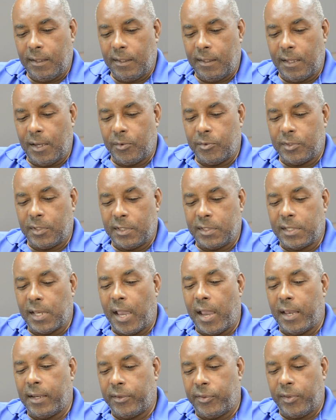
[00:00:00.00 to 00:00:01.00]
that was a
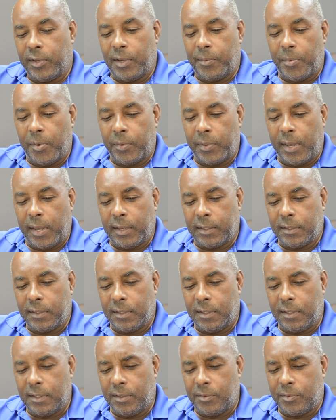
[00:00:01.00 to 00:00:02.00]
sad thing about that.
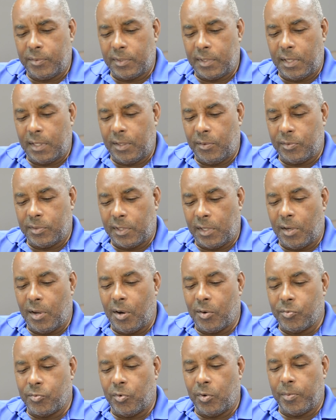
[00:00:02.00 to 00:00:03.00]
And then it was, and it was a
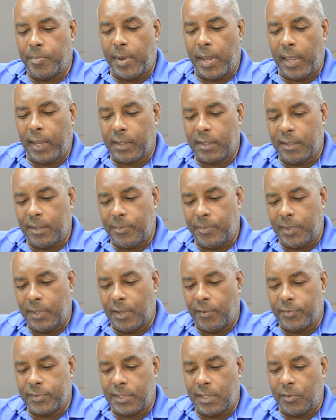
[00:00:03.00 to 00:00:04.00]
long road back. I
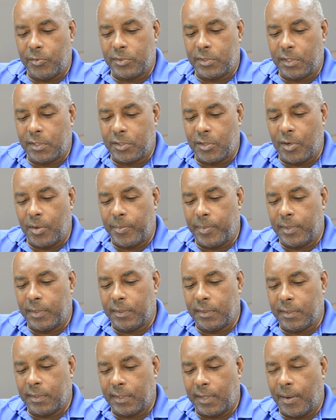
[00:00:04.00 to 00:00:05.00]
mean, obviously, I was
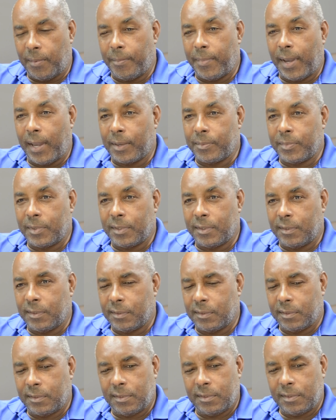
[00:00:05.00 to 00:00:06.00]
determined to come back
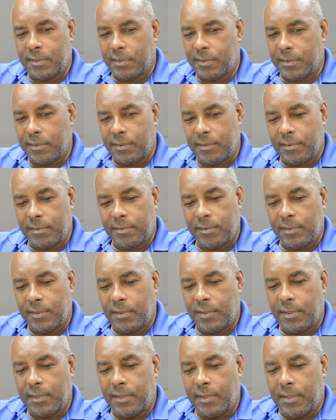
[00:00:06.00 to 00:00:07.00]
because
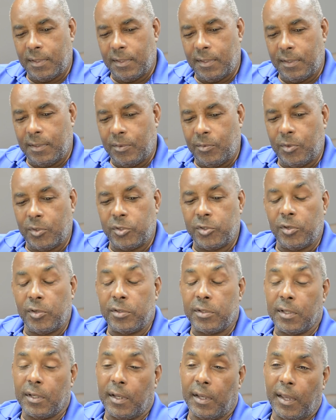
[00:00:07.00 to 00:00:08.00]
what
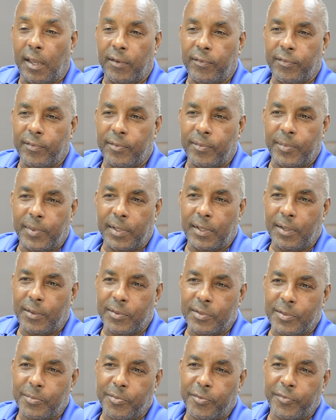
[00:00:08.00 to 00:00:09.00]
choice did I have? I mean, I
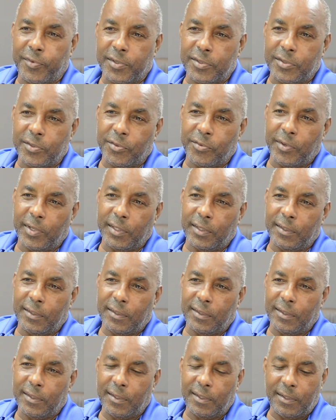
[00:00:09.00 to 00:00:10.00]
was a professional
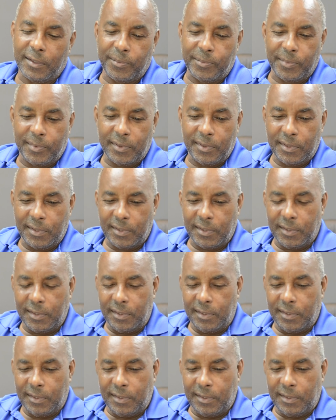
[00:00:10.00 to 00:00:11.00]
cricketer. Um,
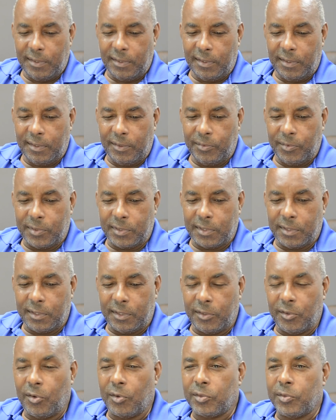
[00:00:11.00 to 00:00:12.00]
I wasn't
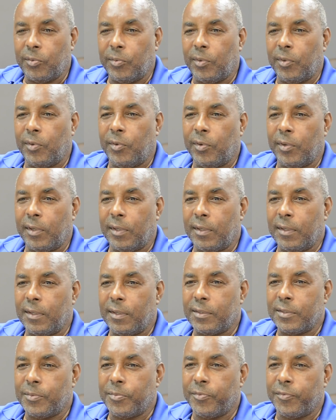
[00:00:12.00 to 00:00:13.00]
a doctor or lawyer.
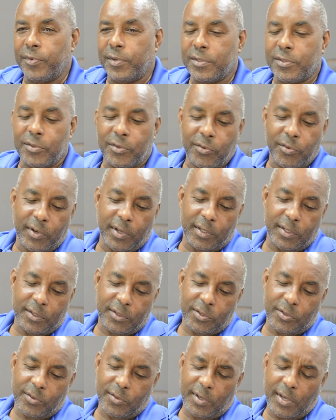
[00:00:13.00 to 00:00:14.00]
I was a professional cricketer,
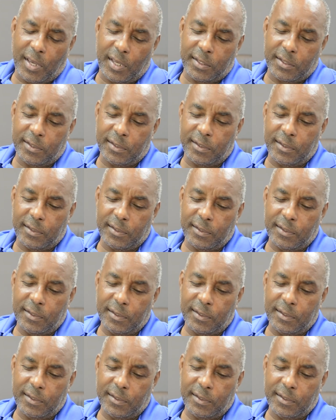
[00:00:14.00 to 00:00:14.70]
so I had to